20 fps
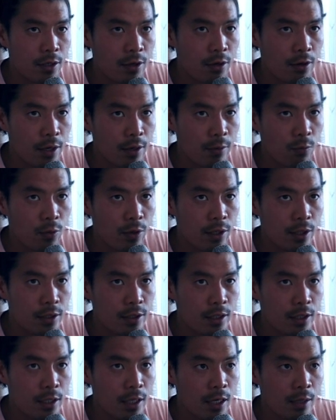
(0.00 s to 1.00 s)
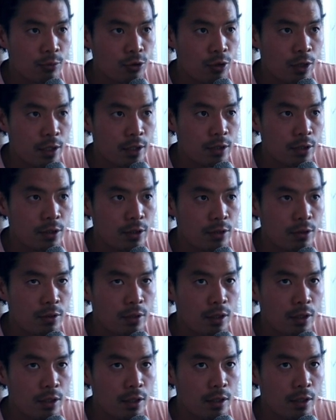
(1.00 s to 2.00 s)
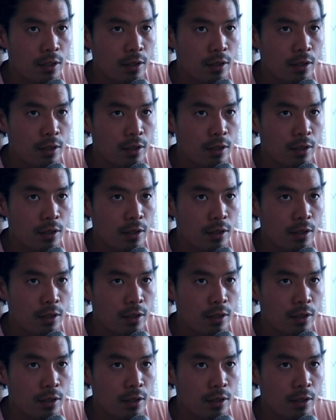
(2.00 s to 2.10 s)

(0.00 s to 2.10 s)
all right, what is it that I'm trying to do? Like,